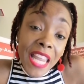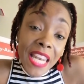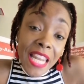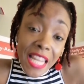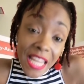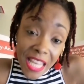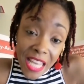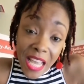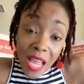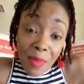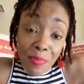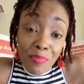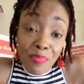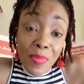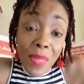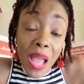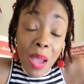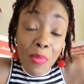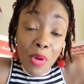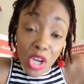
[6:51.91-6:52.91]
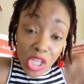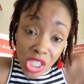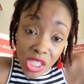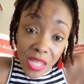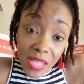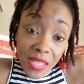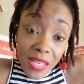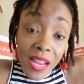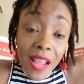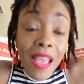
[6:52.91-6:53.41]
illegal
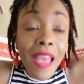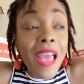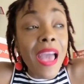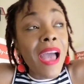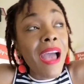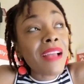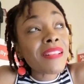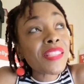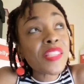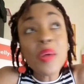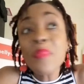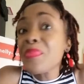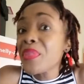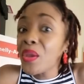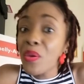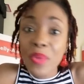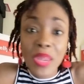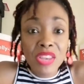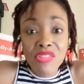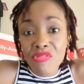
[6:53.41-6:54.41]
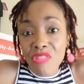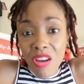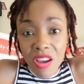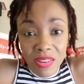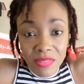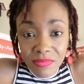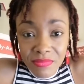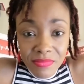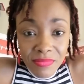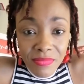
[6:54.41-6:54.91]
abortion and something went
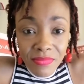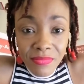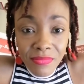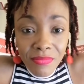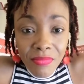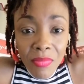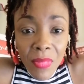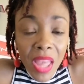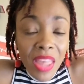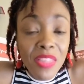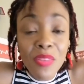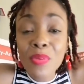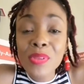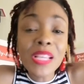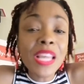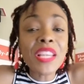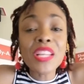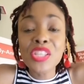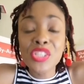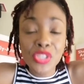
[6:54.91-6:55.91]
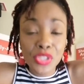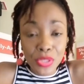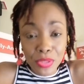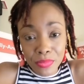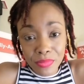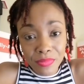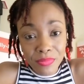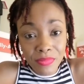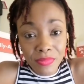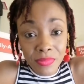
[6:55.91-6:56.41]
wrong, there was an
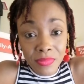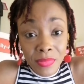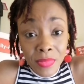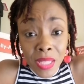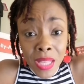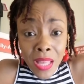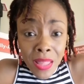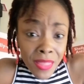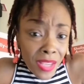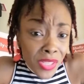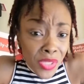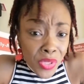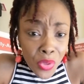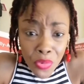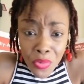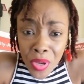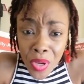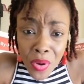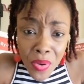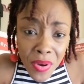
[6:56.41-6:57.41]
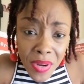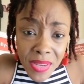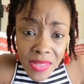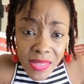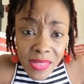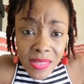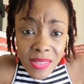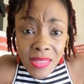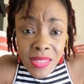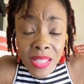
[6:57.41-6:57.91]
issue, there's no
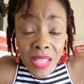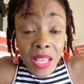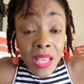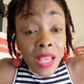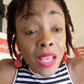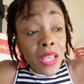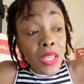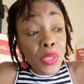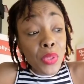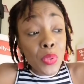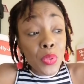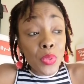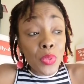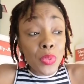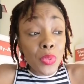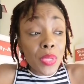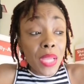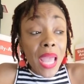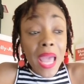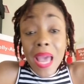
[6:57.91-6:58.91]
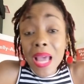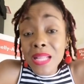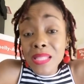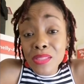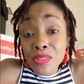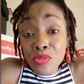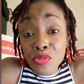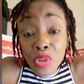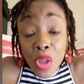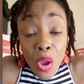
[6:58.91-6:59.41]
recourse. You
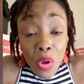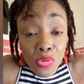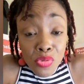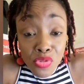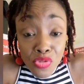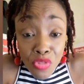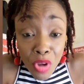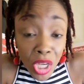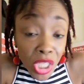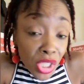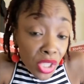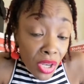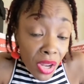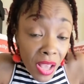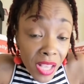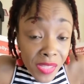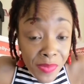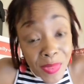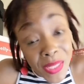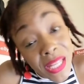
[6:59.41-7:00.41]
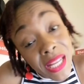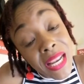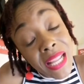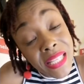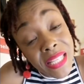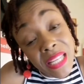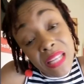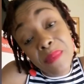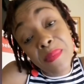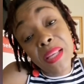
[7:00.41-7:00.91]
can't now run to the hospital
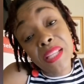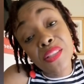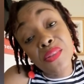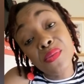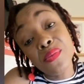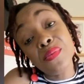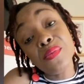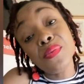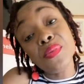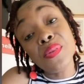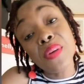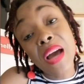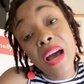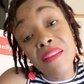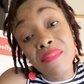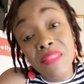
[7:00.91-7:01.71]
and tell them that you